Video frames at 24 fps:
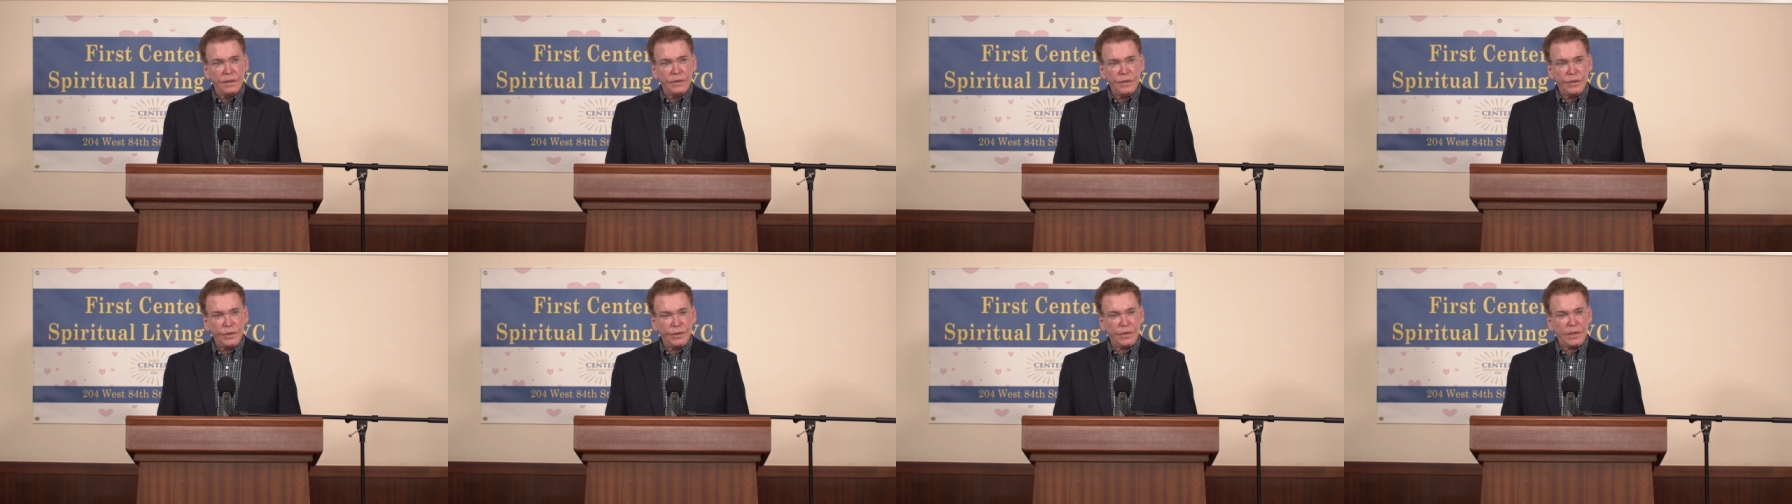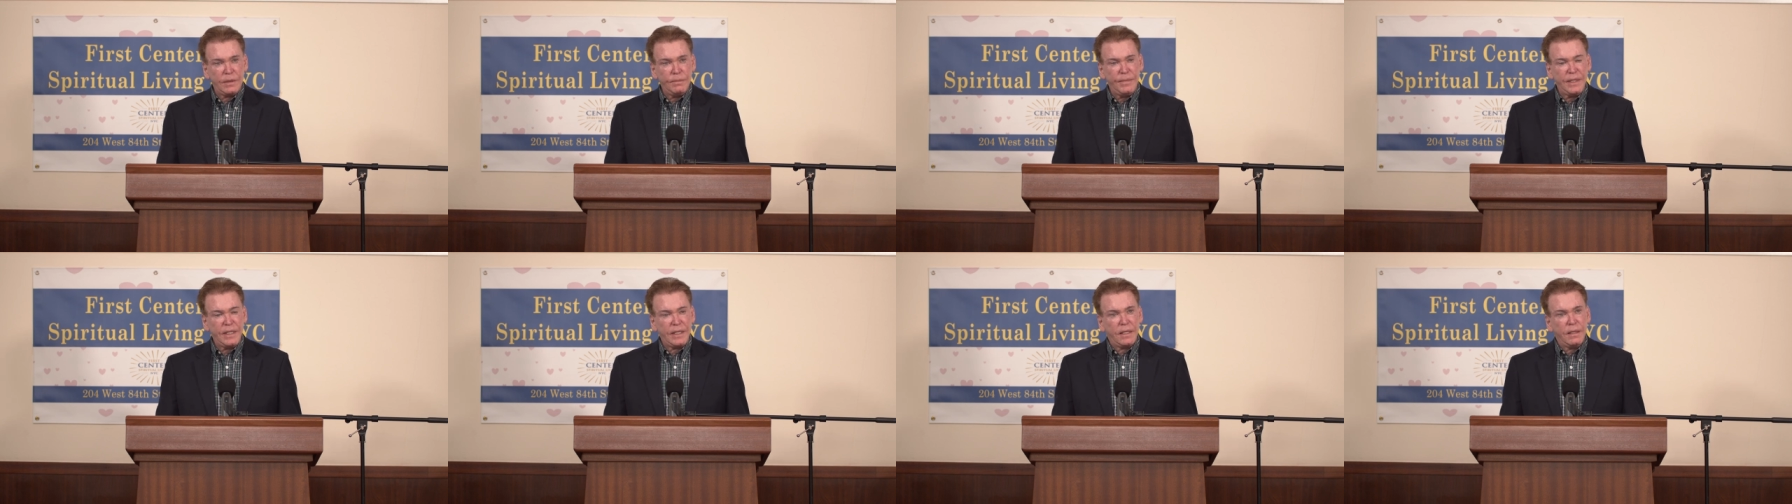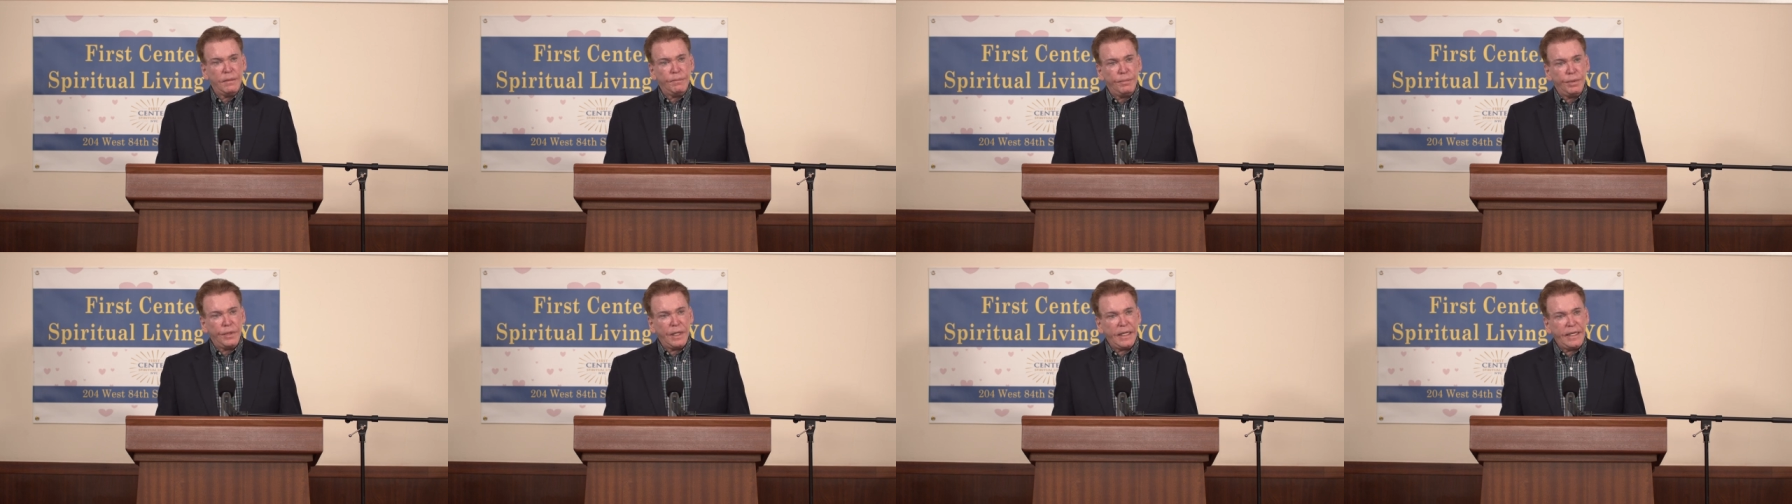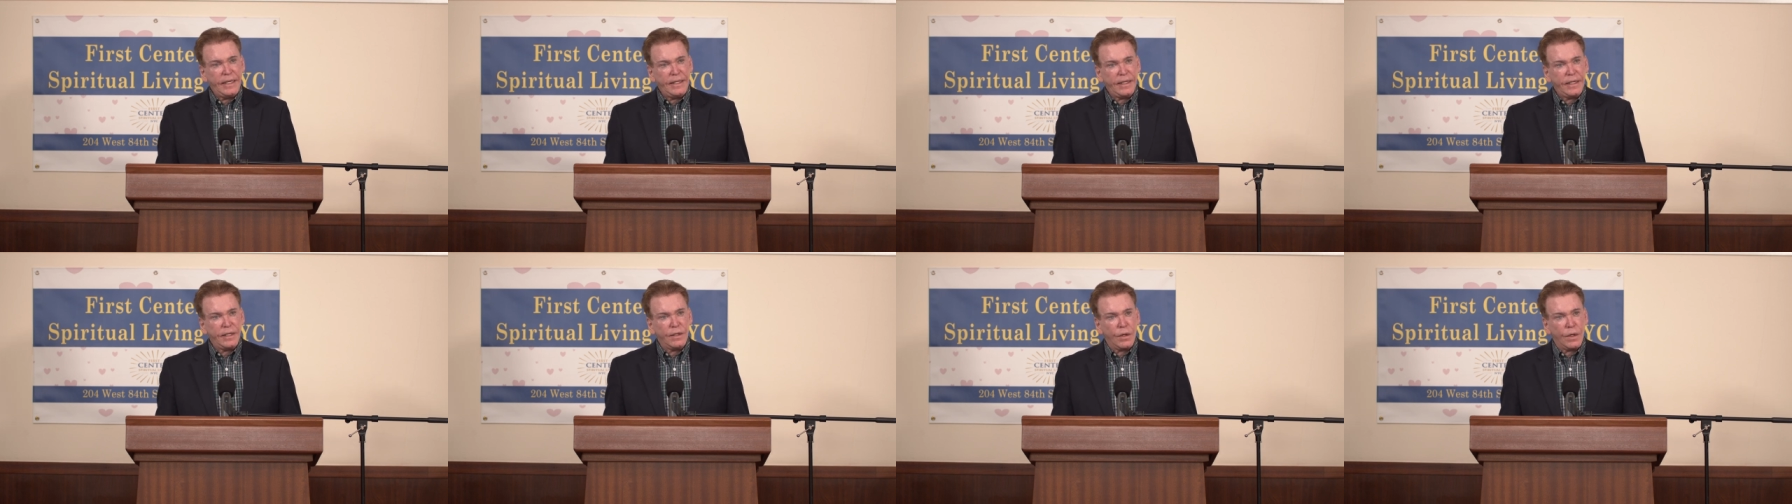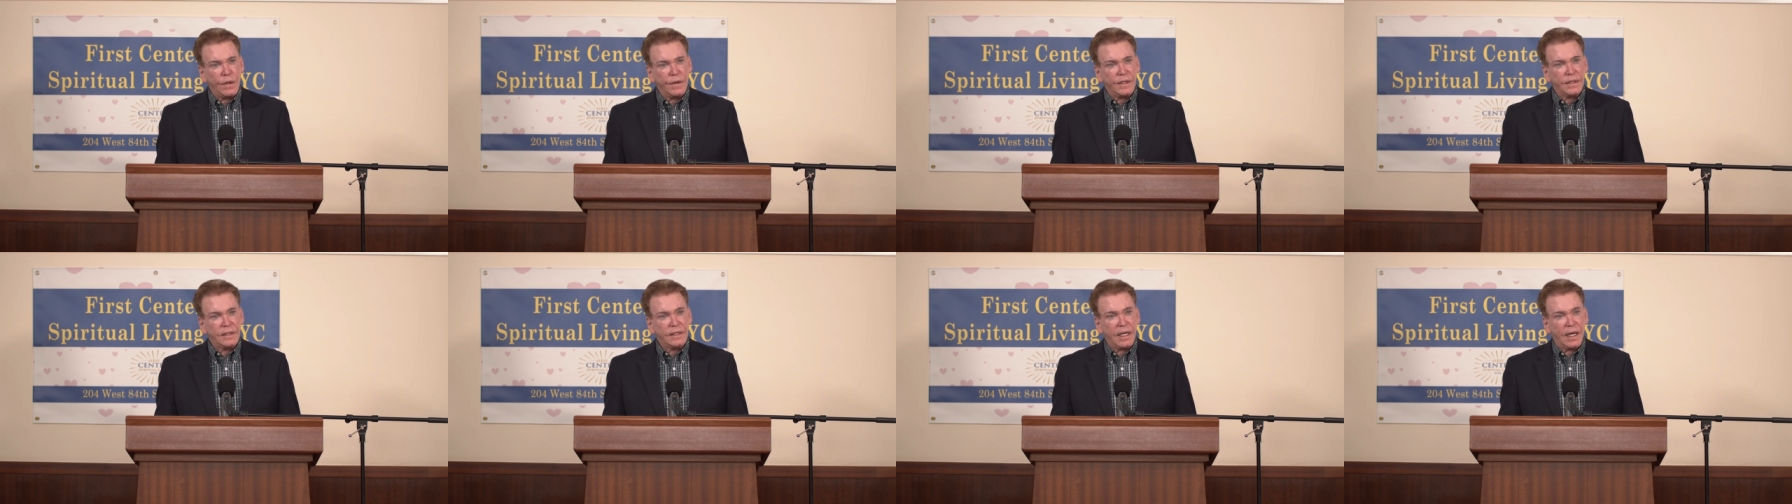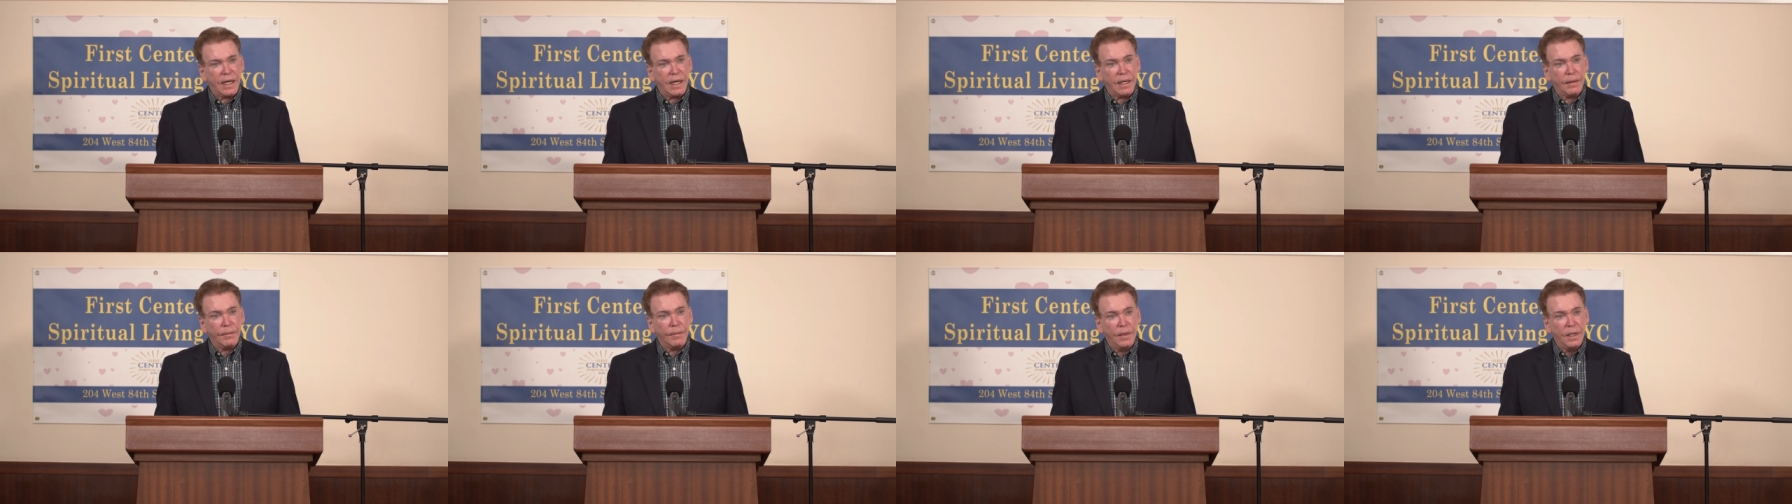to be complaining all the
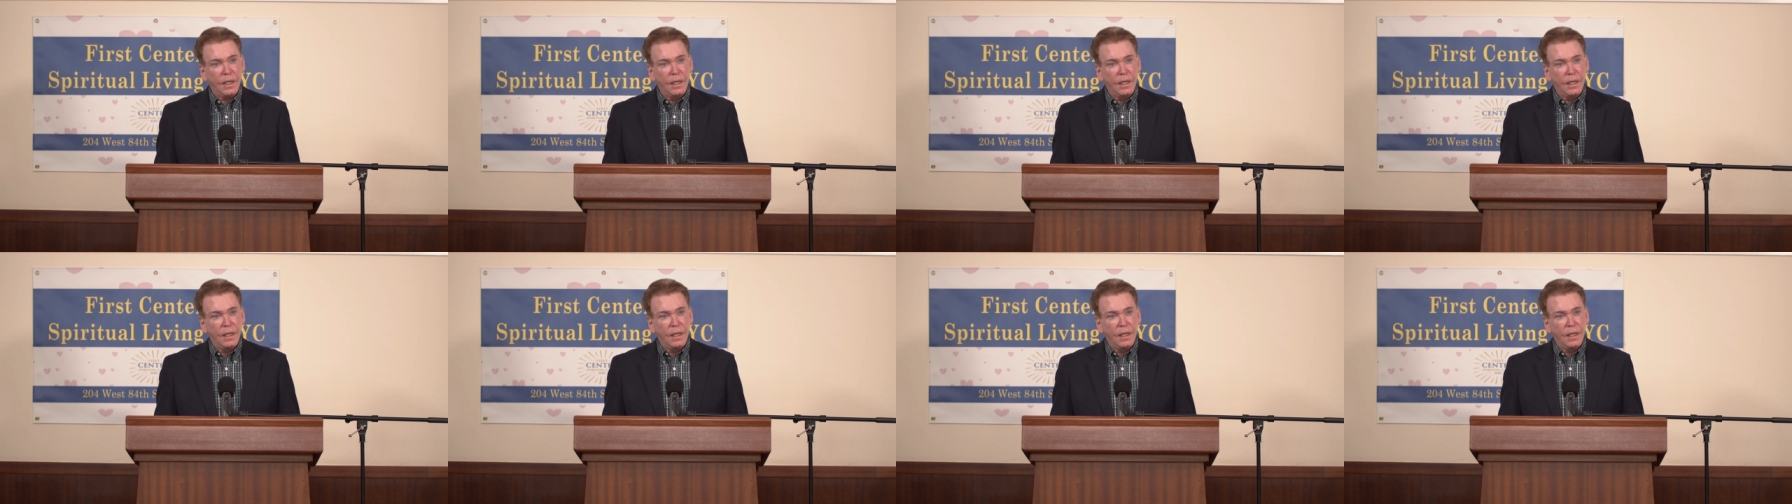time?